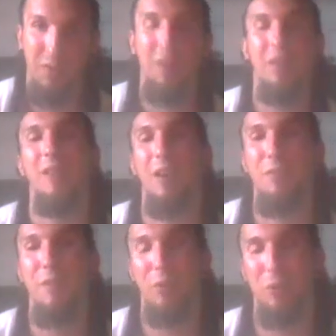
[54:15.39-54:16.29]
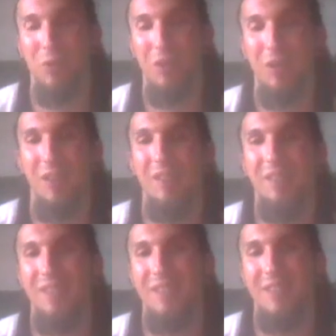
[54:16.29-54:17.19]
oh, yeah, I don't think I necessarily
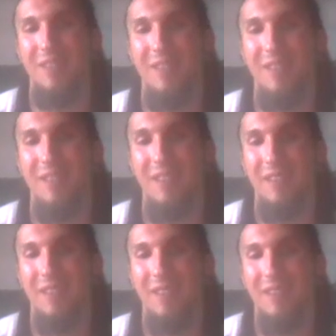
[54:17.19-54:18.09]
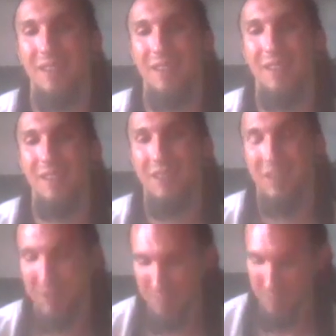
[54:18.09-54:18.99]
liked the Valkyrie scene,
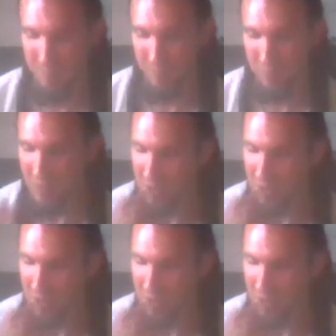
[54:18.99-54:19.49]
but I, I